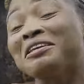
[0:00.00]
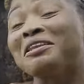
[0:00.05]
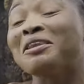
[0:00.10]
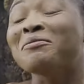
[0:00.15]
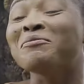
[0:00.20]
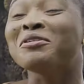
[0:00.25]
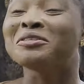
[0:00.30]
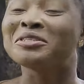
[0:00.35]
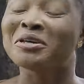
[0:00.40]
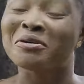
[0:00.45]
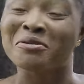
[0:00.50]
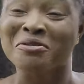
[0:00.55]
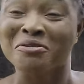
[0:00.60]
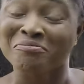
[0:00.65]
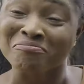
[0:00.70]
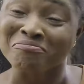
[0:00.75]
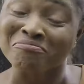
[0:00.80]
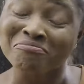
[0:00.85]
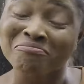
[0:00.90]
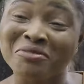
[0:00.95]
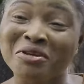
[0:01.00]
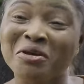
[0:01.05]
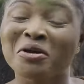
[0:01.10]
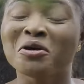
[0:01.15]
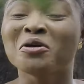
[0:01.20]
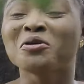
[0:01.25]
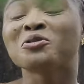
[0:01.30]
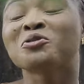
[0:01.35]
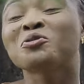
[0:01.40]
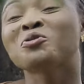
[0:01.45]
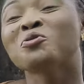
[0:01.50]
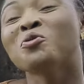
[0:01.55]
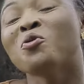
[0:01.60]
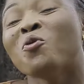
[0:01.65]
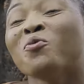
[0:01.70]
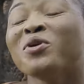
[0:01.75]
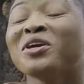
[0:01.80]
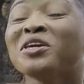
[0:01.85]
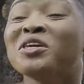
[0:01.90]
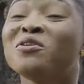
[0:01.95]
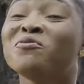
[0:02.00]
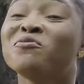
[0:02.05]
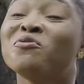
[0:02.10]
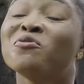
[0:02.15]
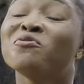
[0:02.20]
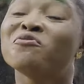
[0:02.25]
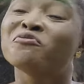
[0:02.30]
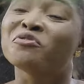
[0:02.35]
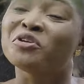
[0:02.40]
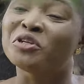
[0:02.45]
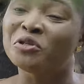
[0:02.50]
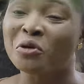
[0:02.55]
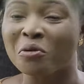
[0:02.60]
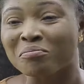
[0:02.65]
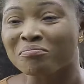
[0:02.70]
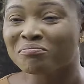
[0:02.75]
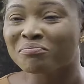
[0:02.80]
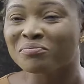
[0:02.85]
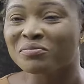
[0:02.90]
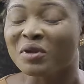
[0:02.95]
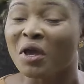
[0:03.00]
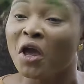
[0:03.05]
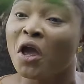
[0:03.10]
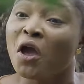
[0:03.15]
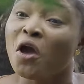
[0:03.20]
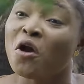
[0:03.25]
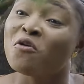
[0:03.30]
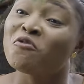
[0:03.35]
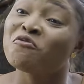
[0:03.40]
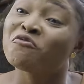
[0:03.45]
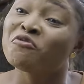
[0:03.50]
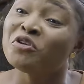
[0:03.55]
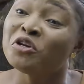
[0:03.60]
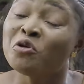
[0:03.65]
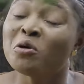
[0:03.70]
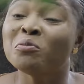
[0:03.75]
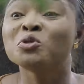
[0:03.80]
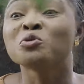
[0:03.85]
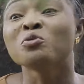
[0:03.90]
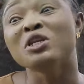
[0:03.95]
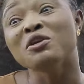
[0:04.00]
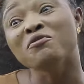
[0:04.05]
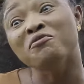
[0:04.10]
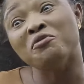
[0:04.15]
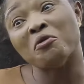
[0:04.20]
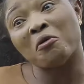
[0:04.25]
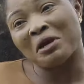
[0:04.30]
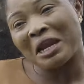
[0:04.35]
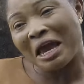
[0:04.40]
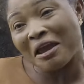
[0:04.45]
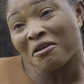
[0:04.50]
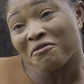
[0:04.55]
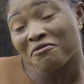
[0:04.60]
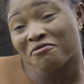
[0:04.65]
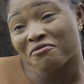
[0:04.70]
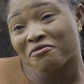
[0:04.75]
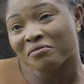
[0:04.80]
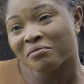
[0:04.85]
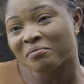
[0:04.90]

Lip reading: See, let me tell you, school will give you freedom. Freedom to live your life.